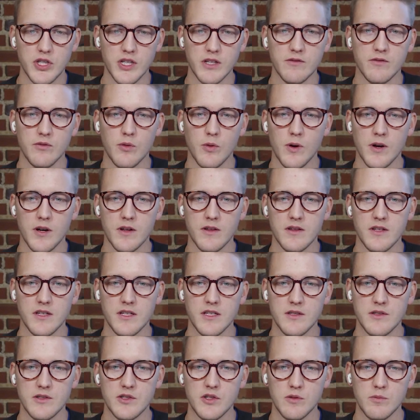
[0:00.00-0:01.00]
pushing
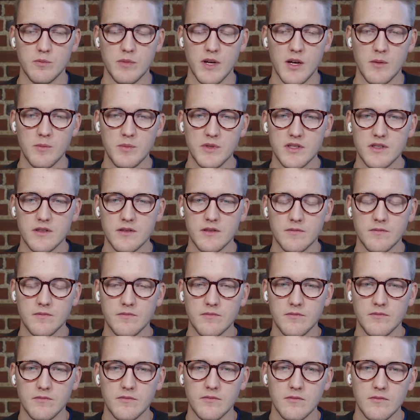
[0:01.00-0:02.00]
forward these two
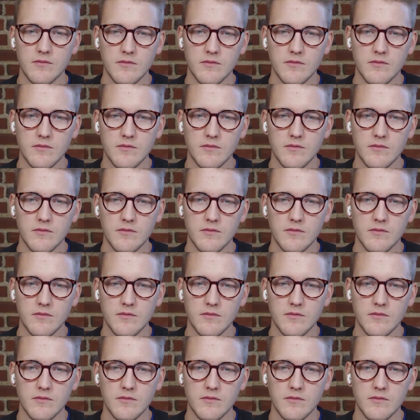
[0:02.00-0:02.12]
BIPs?